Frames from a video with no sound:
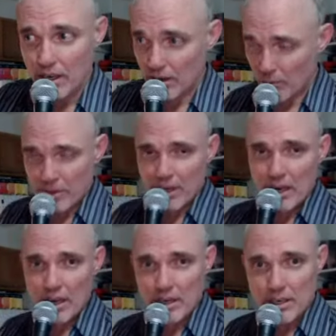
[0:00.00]
Oh, my
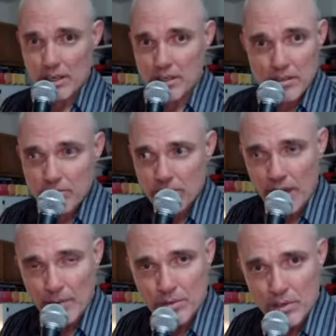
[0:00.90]
God. It's
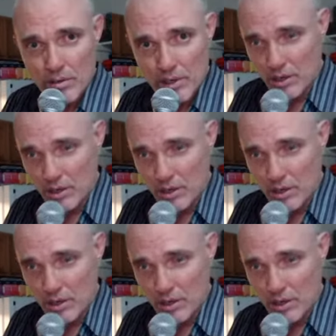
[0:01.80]
absolutely